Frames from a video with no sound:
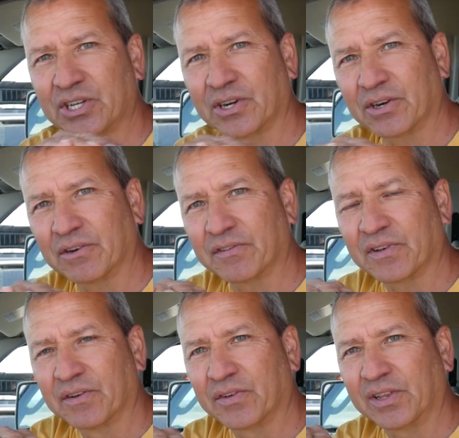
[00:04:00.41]
curve
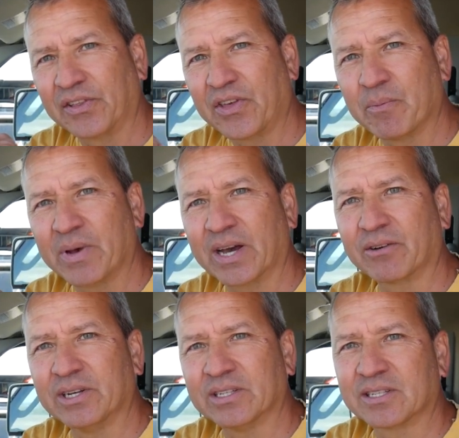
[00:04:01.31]
for lithium
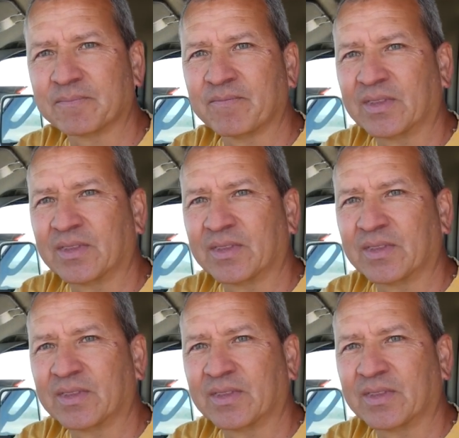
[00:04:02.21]
batteries